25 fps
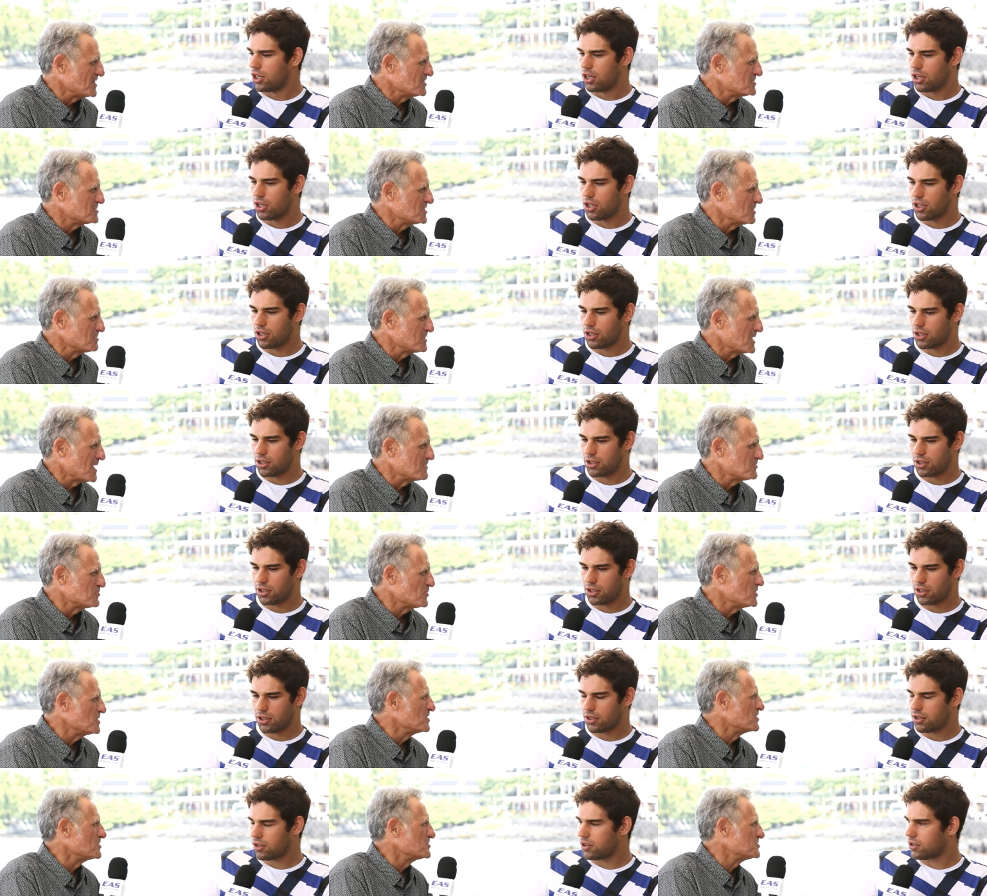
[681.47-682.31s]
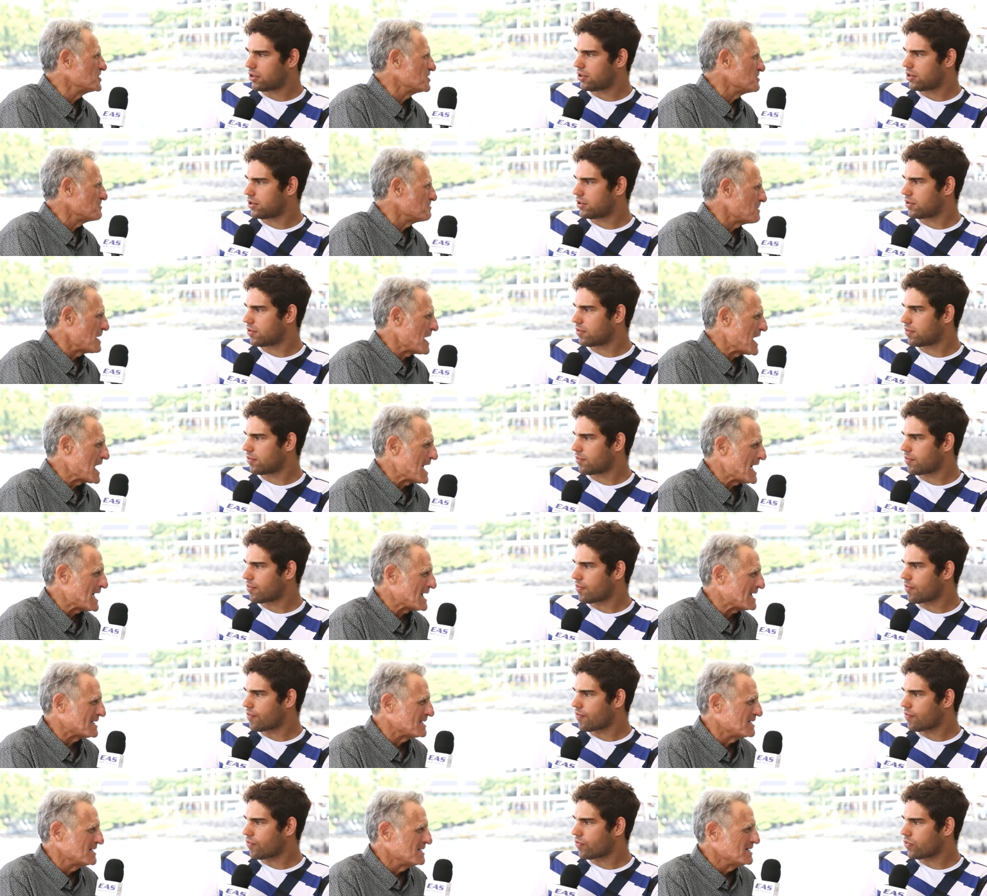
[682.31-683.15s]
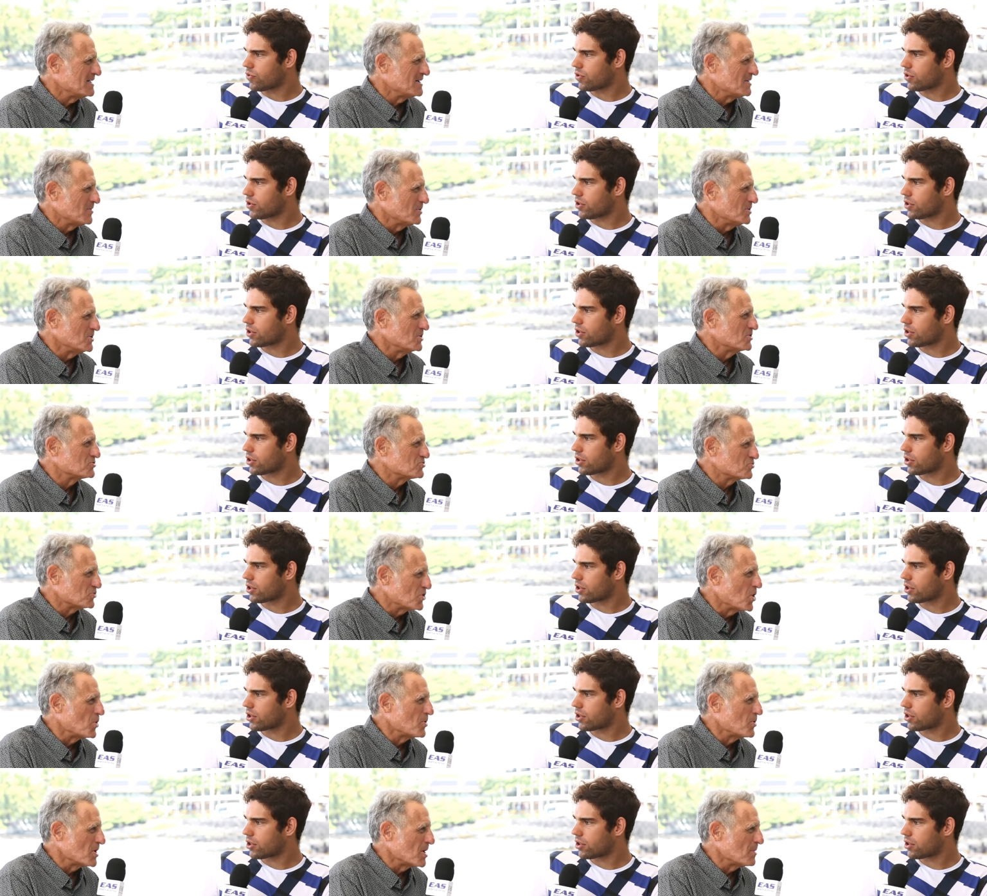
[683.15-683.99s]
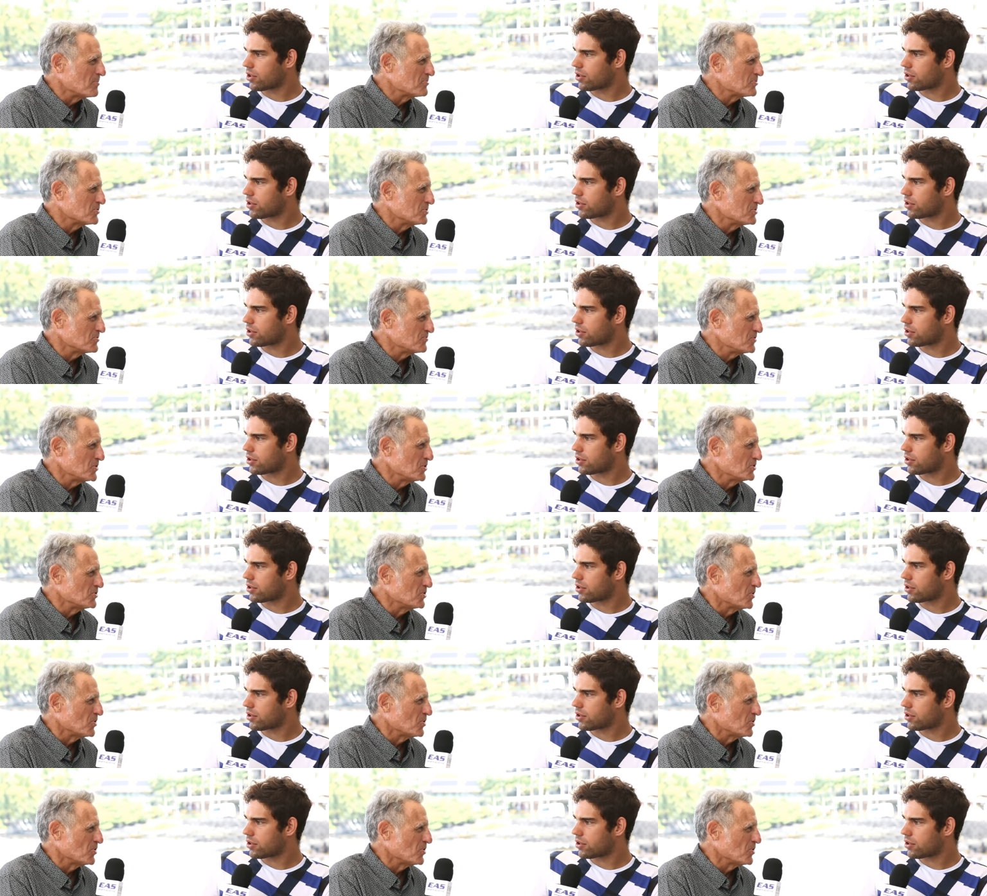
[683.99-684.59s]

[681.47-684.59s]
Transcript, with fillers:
Speaker 1: Sometimes when you're sitting back, when you're going up through the field,